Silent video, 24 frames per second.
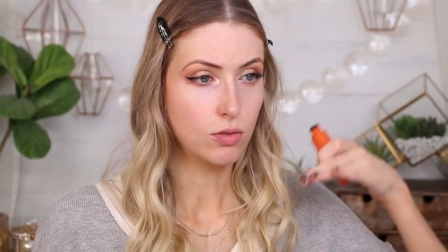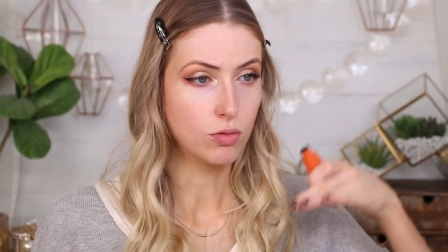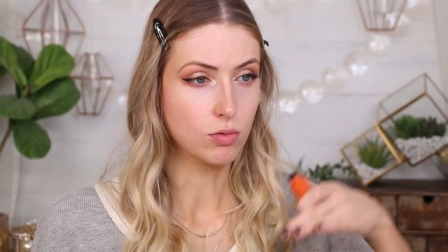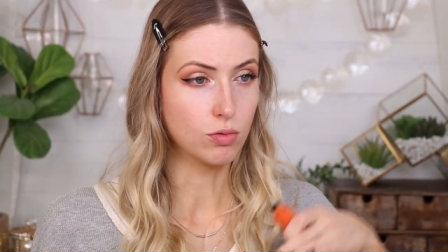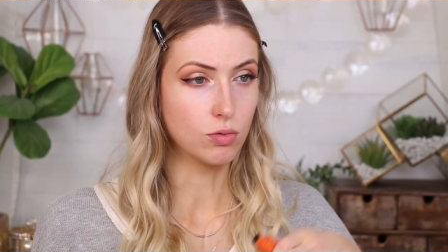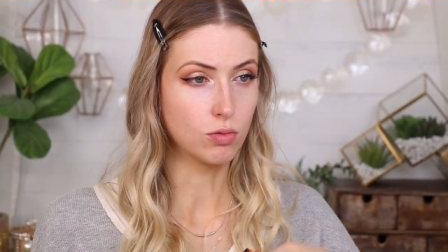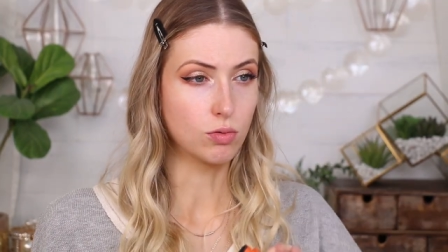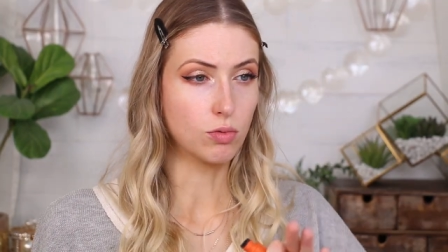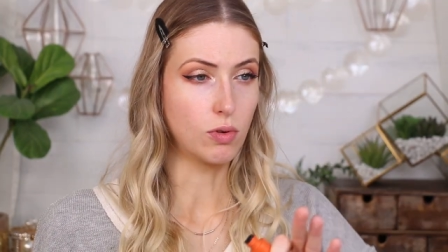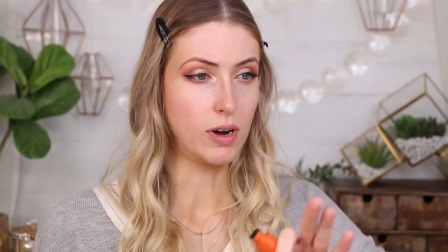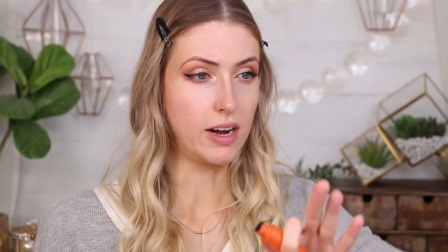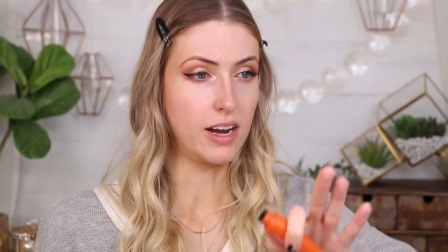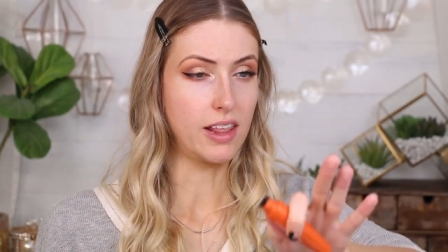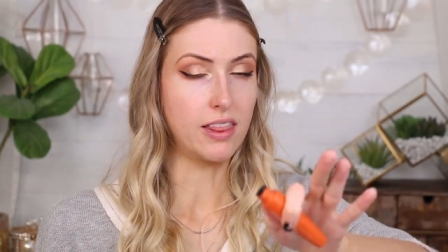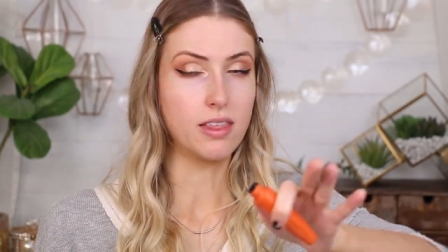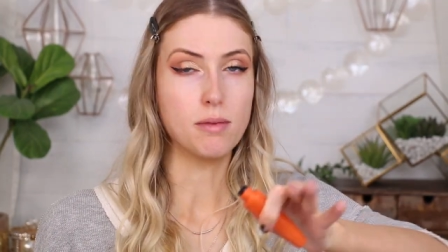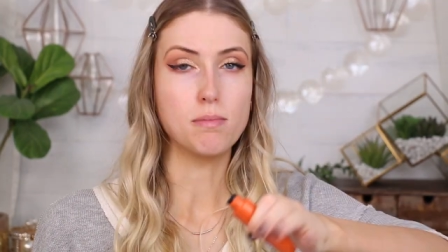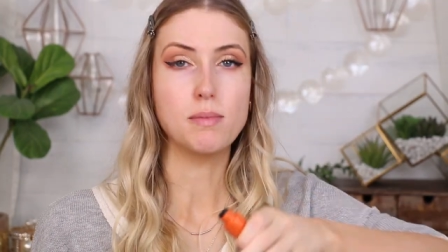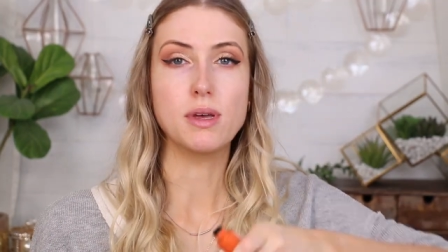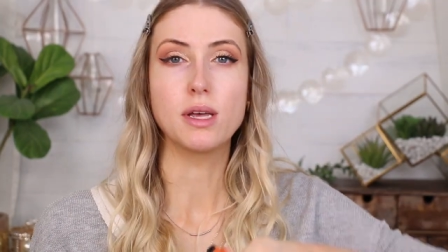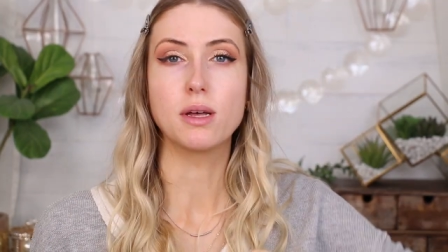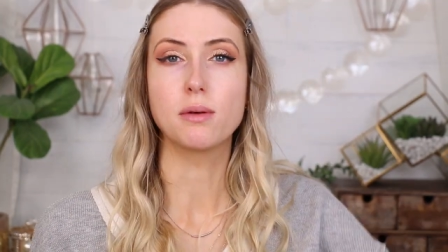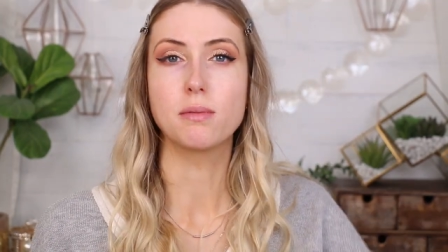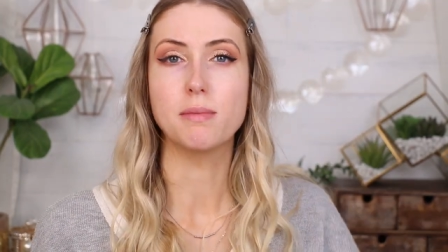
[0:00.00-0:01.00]

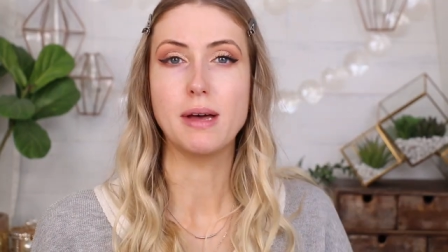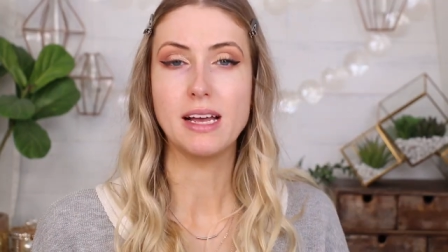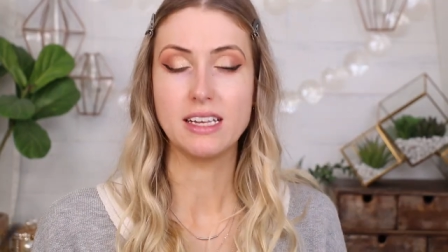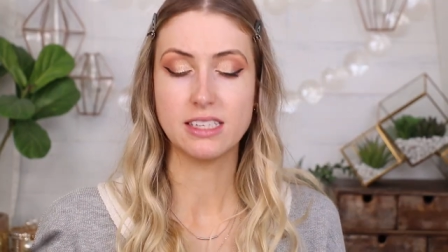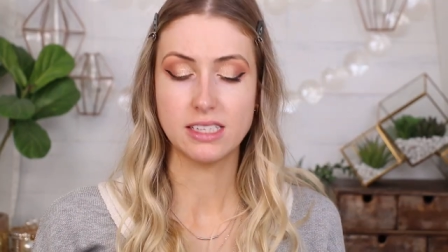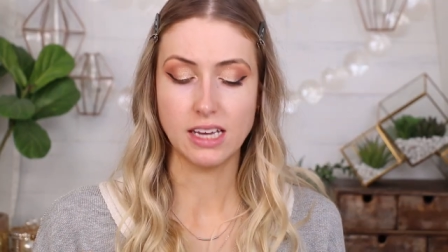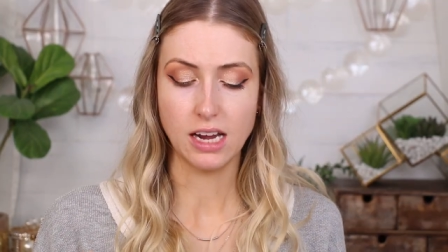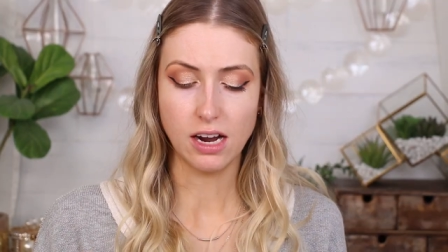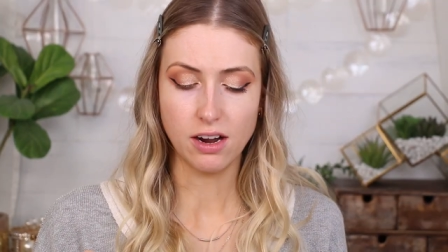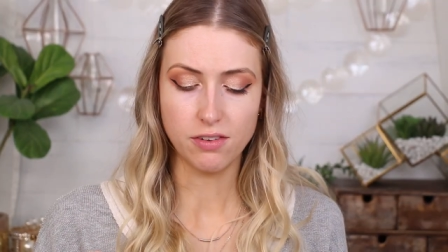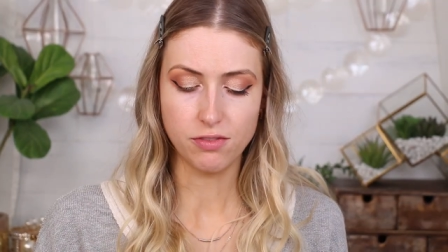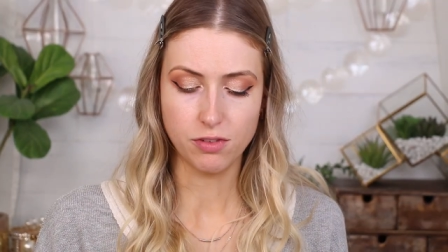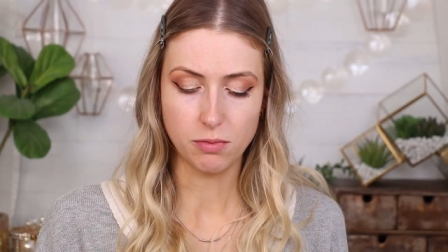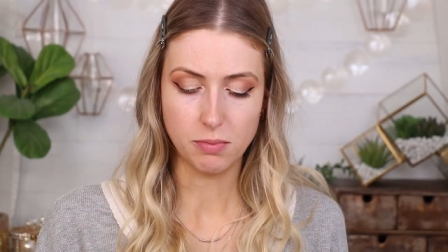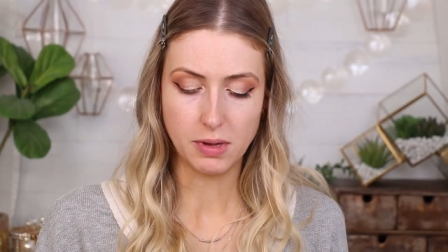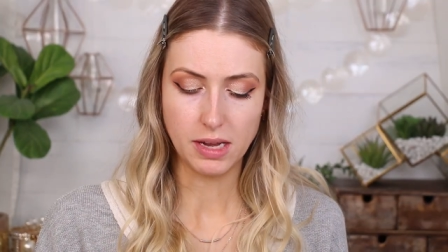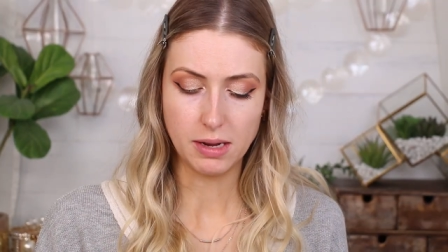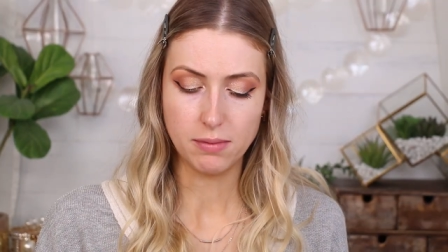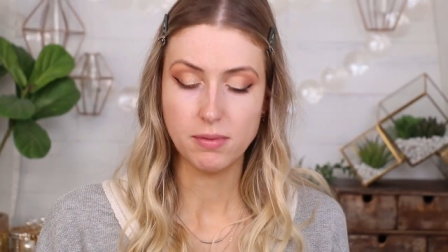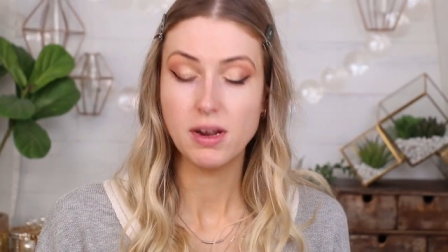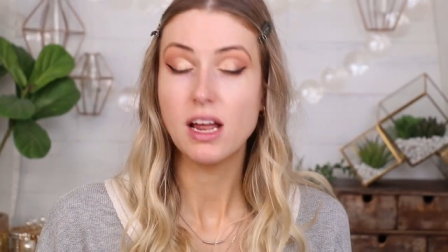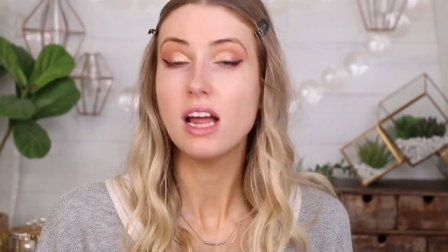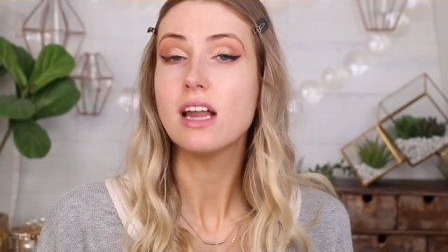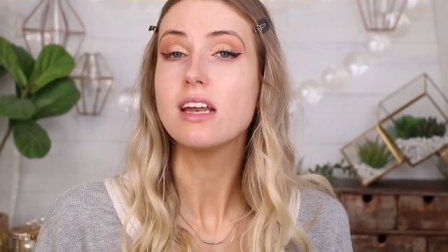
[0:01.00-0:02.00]
run-of-the-mill mascara for
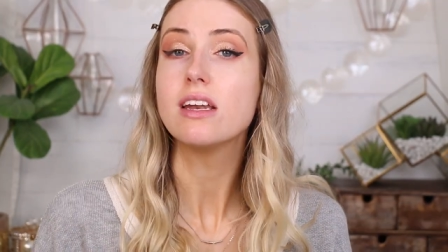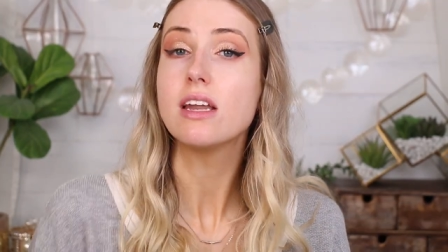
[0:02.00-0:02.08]
me.